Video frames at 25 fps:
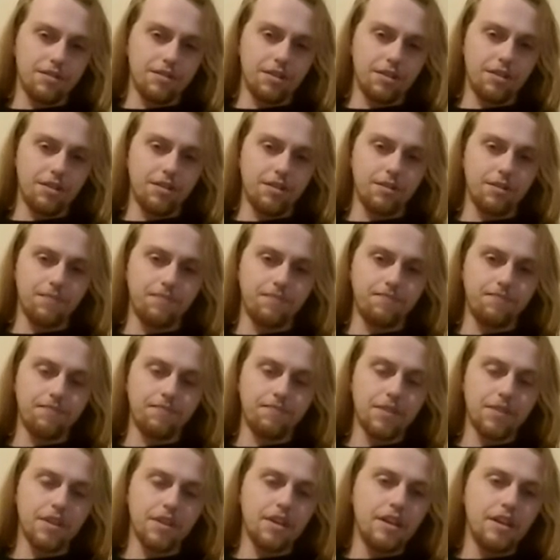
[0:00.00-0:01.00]
So
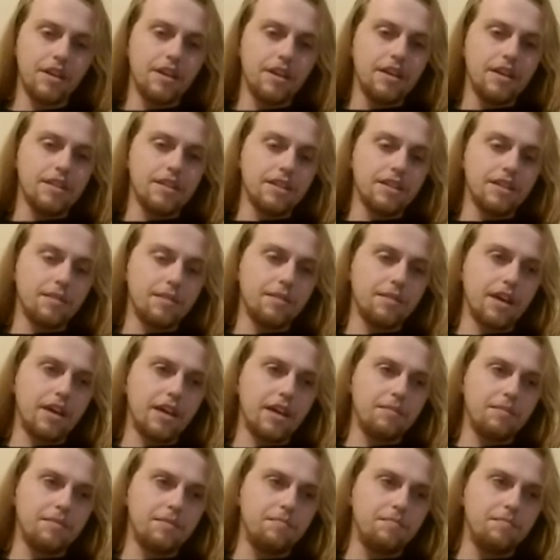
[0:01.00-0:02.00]

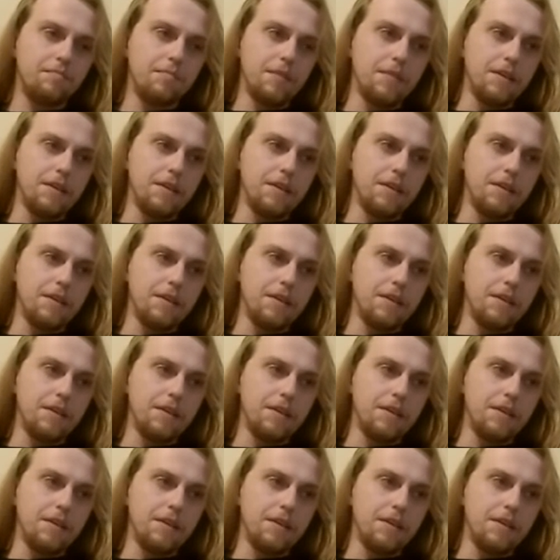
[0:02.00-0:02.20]
sometimes